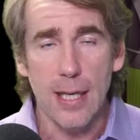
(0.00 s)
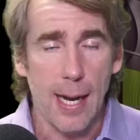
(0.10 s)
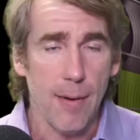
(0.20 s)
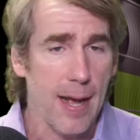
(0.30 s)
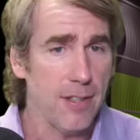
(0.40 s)
and I
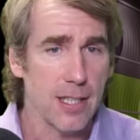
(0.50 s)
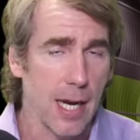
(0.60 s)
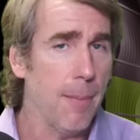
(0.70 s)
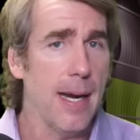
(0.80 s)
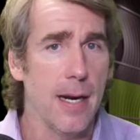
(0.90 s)
would have to
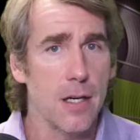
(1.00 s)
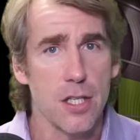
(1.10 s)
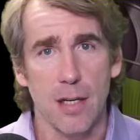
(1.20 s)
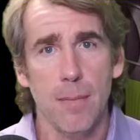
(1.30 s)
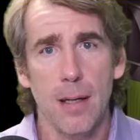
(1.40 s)
cut my hair,
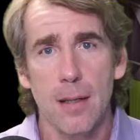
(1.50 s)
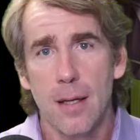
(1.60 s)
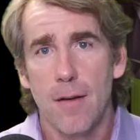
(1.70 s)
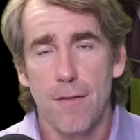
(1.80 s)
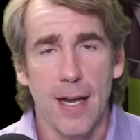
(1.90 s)
shave my
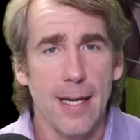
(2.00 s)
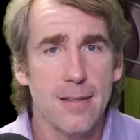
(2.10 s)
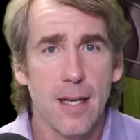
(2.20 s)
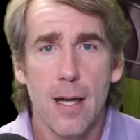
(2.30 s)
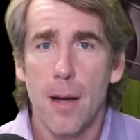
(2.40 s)
face,